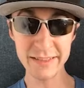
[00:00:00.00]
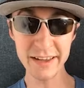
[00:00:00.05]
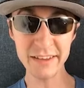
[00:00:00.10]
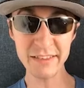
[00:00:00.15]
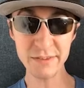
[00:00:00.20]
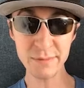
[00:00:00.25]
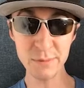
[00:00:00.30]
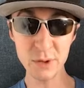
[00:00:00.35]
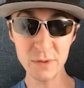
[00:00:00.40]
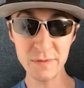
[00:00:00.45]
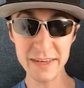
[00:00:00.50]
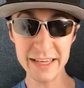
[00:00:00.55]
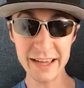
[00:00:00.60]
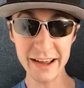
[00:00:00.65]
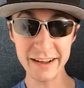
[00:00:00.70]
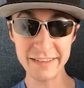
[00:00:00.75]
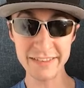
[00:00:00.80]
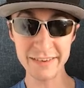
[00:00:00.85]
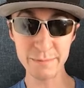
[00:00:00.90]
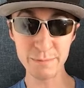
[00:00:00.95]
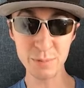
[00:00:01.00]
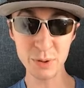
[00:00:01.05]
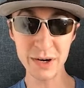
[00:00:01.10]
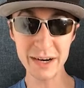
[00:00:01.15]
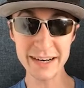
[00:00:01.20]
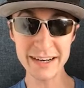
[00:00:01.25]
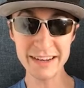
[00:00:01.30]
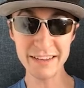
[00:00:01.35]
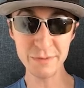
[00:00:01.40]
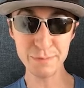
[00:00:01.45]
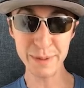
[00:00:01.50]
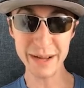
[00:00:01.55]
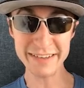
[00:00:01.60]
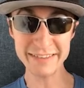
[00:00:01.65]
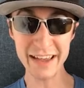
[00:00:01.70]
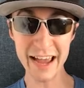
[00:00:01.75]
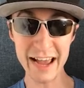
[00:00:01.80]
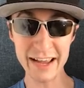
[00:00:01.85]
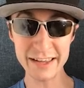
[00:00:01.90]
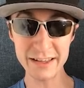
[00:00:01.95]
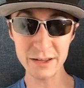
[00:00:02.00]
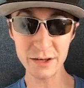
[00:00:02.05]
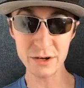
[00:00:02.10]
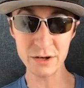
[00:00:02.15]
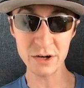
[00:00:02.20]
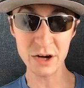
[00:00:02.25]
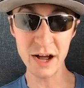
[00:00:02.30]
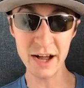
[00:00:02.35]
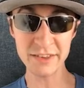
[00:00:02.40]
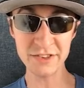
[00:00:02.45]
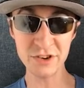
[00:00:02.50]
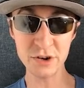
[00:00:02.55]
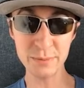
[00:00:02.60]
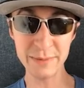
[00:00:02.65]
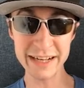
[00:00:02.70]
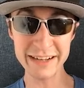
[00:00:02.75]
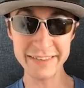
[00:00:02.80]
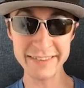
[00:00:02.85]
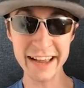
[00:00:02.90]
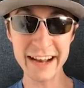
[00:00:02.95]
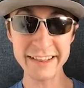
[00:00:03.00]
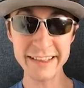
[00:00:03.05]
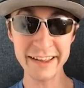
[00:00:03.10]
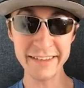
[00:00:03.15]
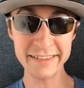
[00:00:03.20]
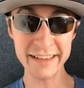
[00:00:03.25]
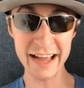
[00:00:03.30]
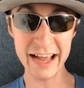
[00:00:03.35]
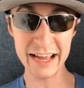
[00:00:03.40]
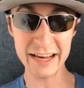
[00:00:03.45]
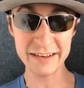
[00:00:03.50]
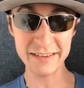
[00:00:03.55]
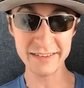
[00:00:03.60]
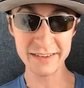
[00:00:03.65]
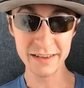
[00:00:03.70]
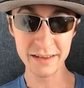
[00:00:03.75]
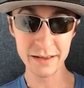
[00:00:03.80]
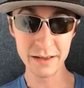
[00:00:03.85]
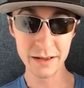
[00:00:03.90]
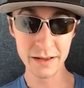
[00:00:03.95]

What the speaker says: this movie has some pretty spectacular costume and set designs.